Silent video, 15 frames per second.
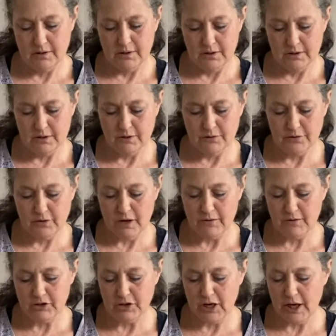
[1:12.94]
So if you have a
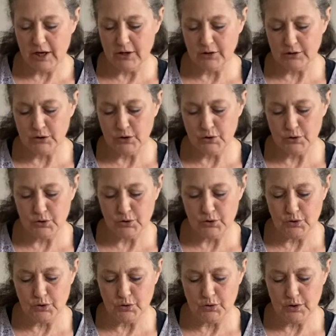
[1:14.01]
child
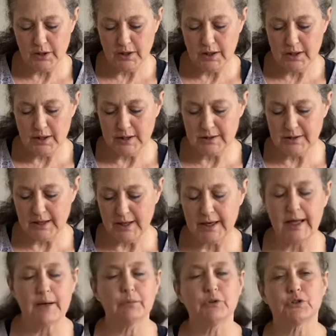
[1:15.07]
who is not
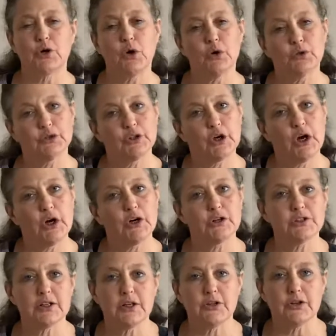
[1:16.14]
able to hold the
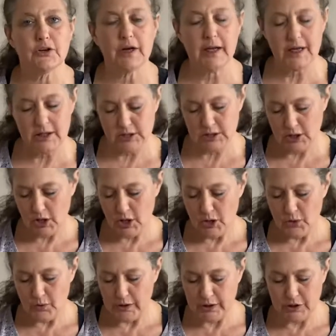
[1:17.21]
cards in their hand,
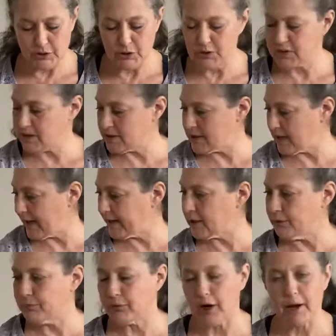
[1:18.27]
we can use this. And I
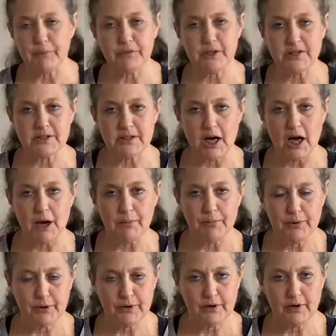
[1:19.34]
could prop this up
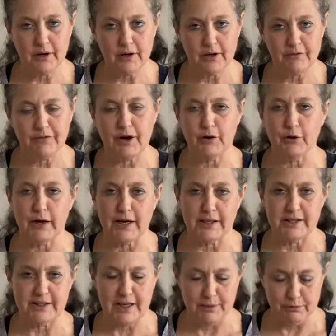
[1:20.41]
if I were at a
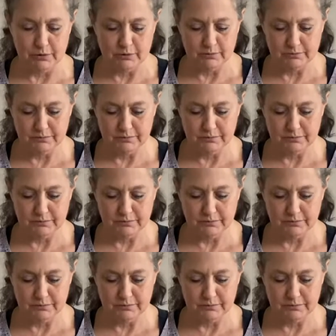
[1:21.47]
table